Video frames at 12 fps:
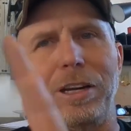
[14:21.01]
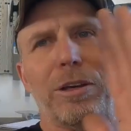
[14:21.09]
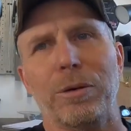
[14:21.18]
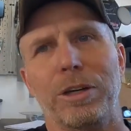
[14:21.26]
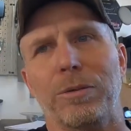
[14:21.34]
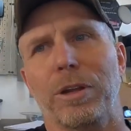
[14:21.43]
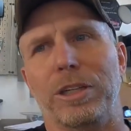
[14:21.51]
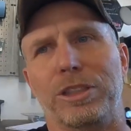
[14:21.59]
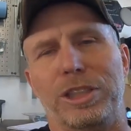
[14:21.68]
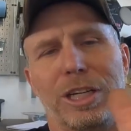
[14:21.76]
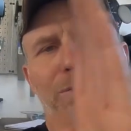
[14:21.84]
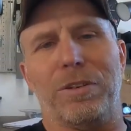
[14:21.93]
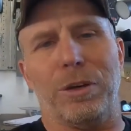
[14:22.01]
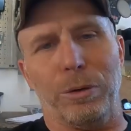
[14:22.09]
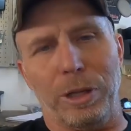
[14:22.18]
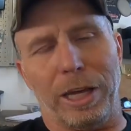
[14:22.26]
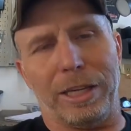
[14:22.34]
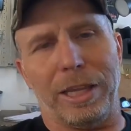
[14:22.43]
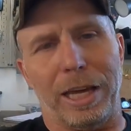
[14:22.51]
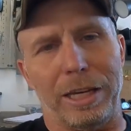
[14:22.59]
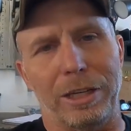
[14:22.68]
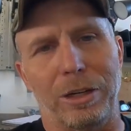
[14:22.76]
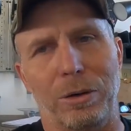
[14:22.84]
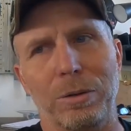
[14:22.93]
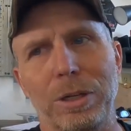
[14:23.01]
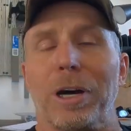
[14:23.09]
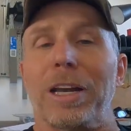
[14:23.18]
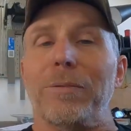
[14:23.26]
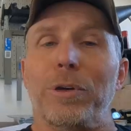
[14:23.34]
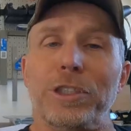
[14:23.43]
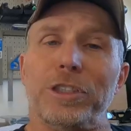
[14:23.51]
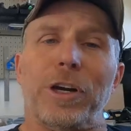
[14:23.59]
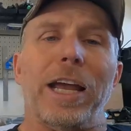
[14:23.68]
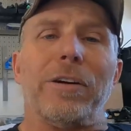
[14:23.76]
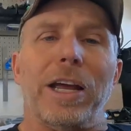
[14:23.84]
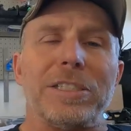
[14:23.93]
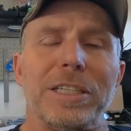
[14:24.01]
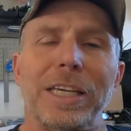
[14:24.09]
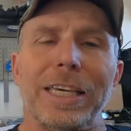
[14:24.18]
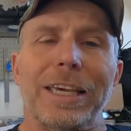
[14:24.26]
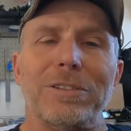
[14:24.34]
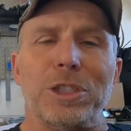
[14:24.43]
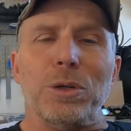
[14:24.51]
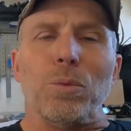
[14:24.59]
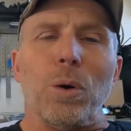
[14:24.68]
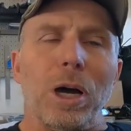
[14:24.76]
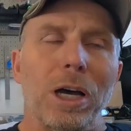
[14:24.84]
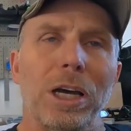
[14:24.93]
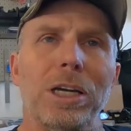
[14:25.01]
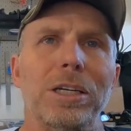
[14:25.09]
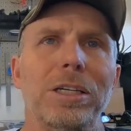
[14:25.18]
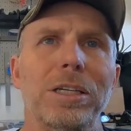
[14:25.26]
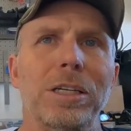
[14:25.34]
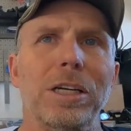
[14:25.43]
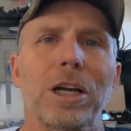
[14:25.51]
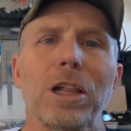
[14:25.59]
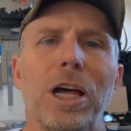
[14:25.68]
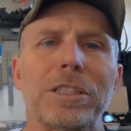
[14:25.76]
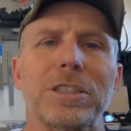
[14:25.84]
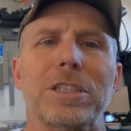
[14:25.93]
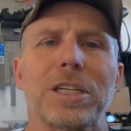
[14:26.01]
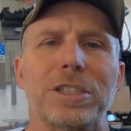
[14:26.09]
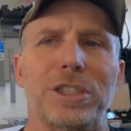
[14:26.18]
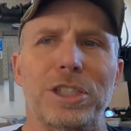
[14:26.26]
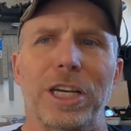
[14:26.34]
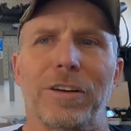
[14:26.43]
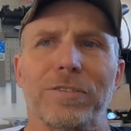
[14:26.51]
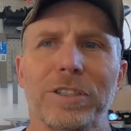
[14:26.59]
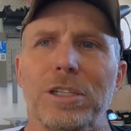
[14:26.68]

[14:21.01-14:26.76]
Now you wouldn't really shift through it like that, but when you're drag racing, it gives you one clutchless shift.